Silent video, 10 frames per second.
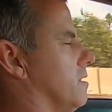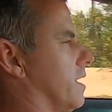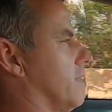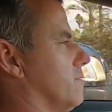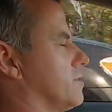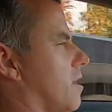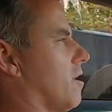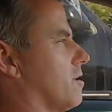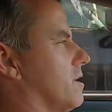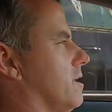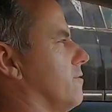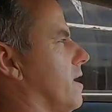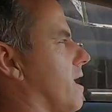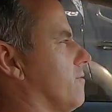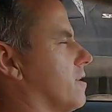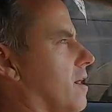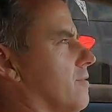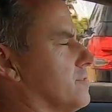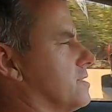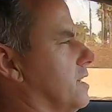Like, it was hard to even have a
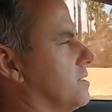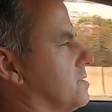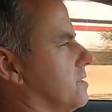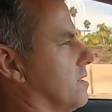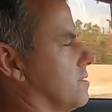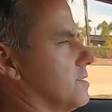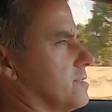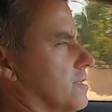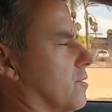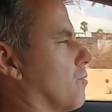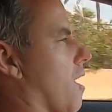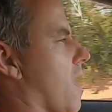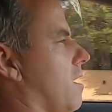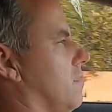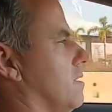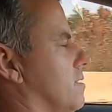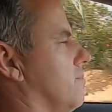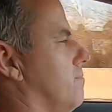conversation. Just the growl and the